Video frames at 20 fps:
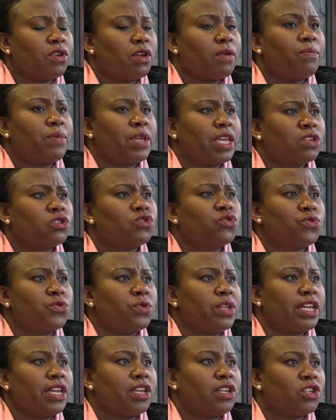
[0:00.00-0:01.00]
being
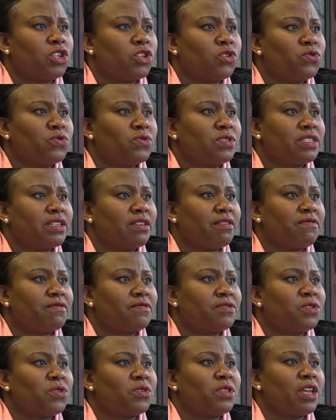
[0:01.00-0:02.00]
truly inclusive,
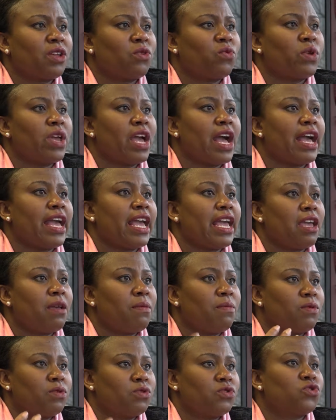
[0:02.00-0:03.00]
so that we are
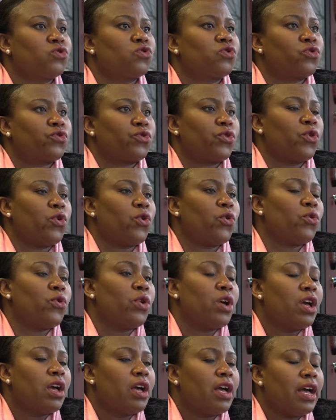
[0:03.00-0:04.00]
able to grow
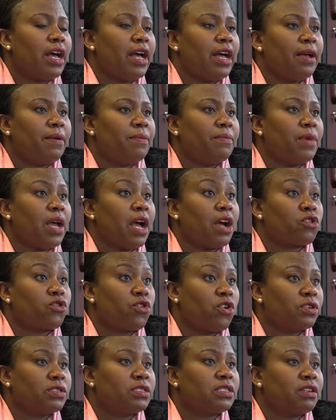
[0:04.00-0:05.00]

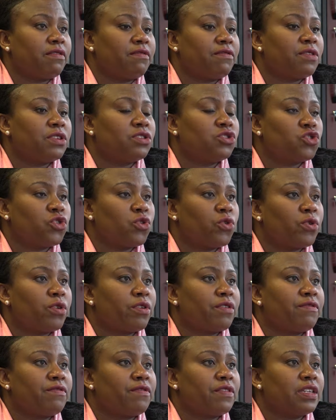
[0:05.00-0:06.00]
across different
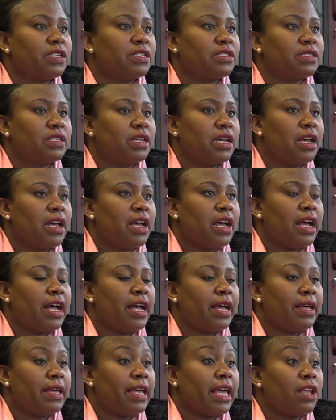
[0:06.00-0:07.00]
geographies,
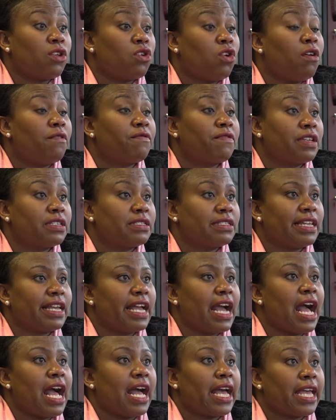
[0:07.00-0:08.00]
and
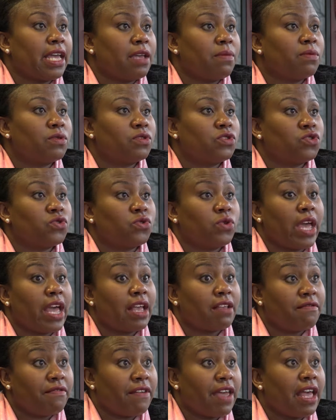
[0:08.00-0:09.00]
obviously are able to
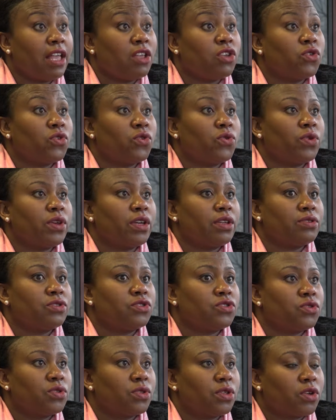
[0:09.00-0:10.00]
add value
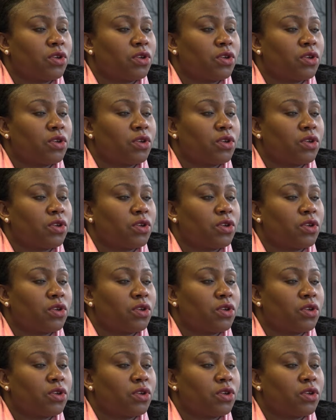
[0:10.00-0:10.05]
into the